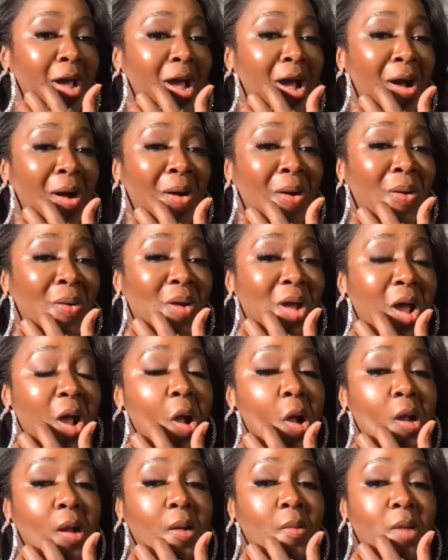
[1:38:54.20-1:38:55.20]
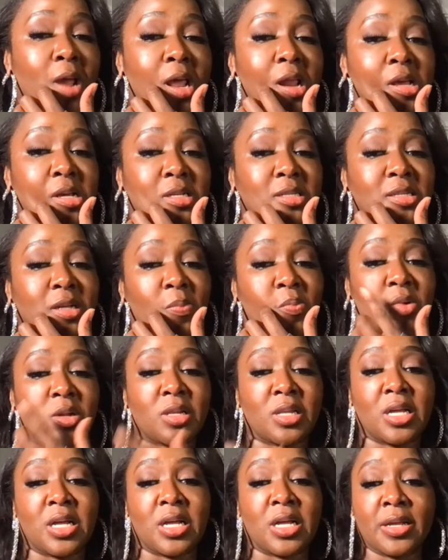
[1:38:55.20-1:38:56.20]
about creating a separate
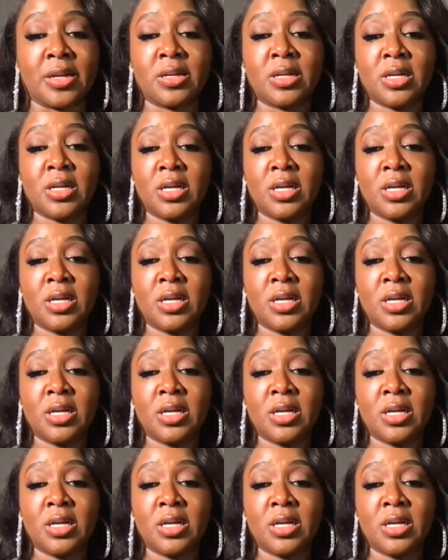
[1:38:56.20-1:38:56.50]
line.